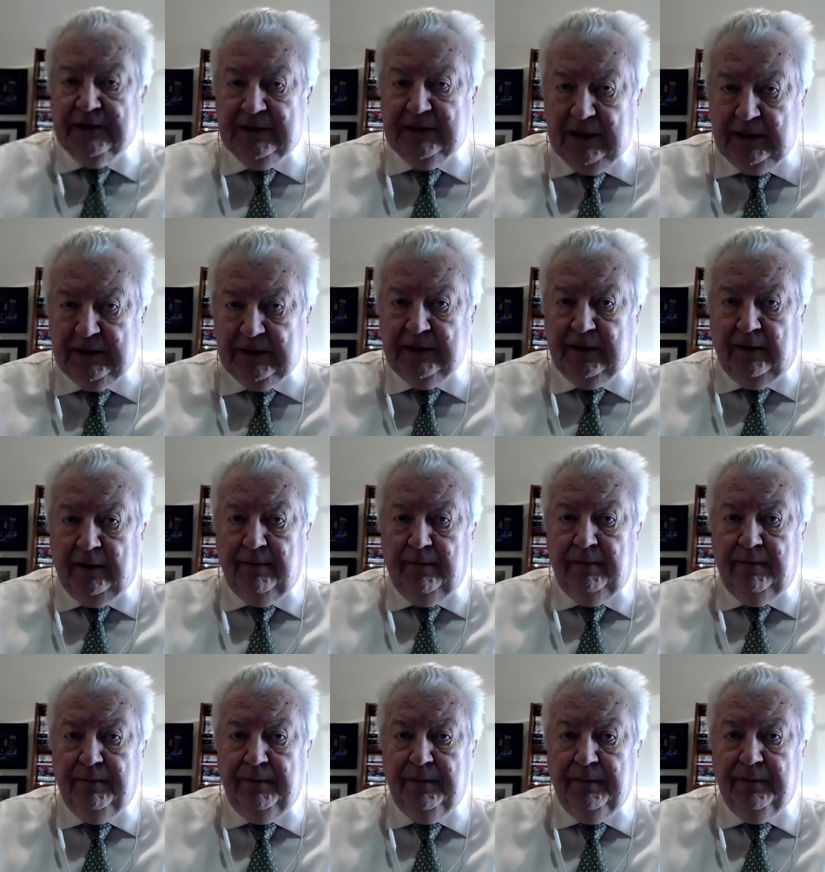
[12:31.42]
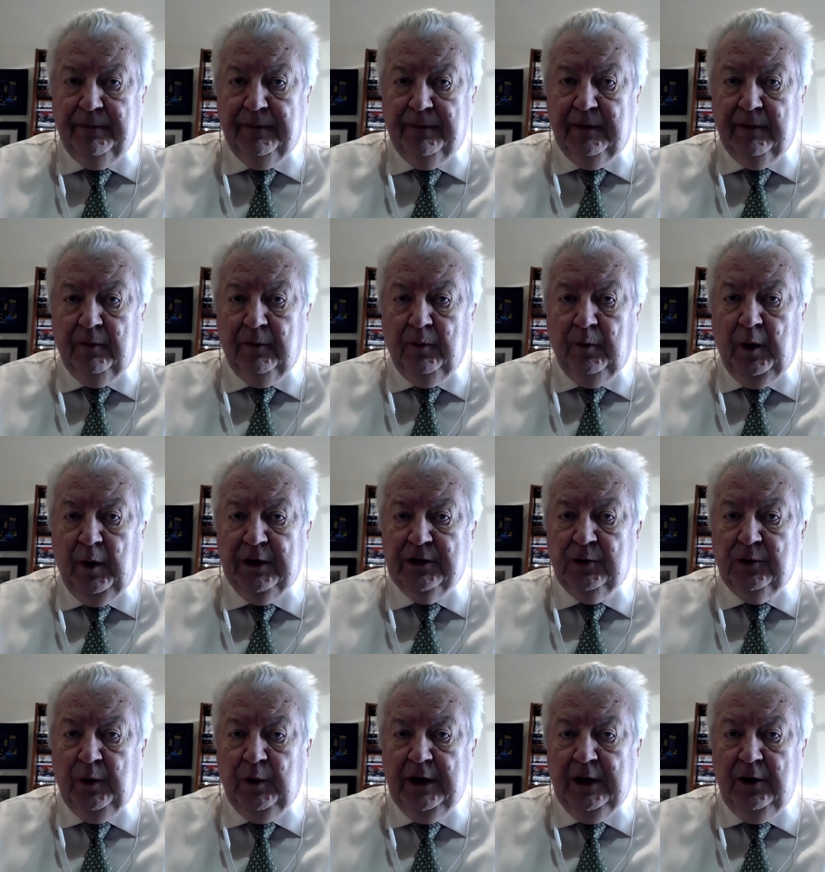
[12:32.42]
system, which
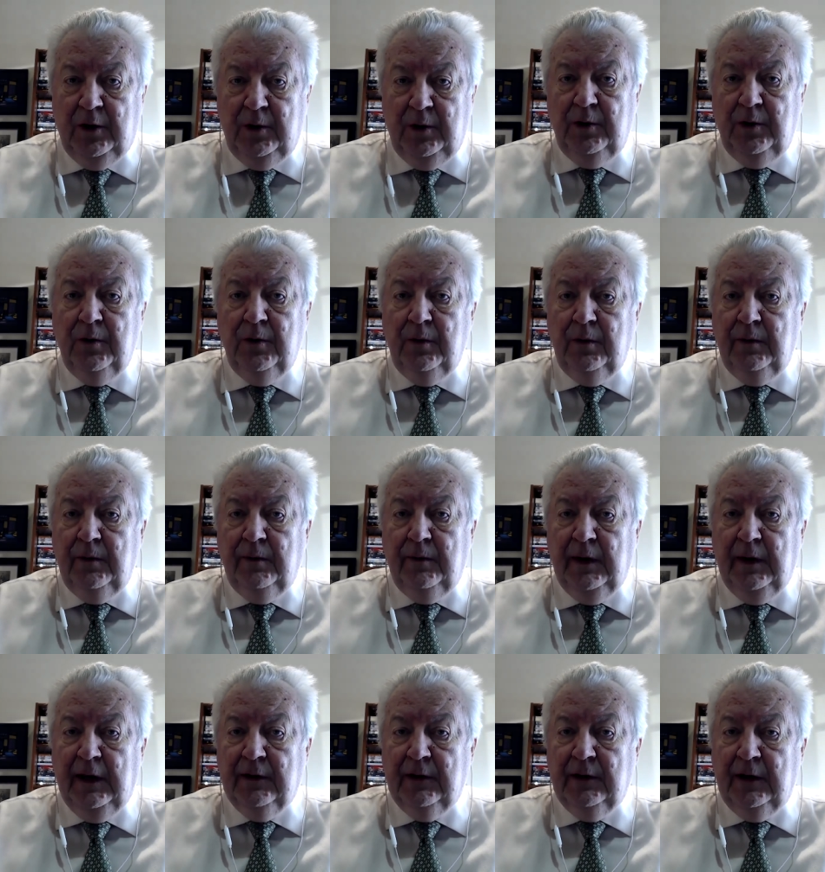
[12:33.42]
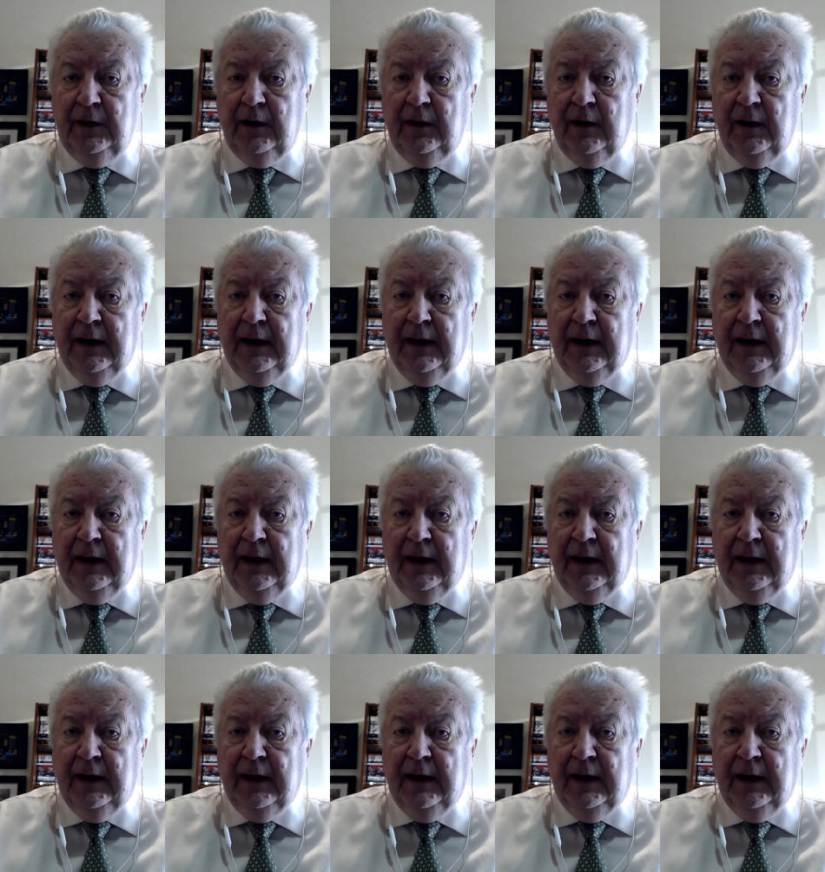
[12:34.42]
we knew in the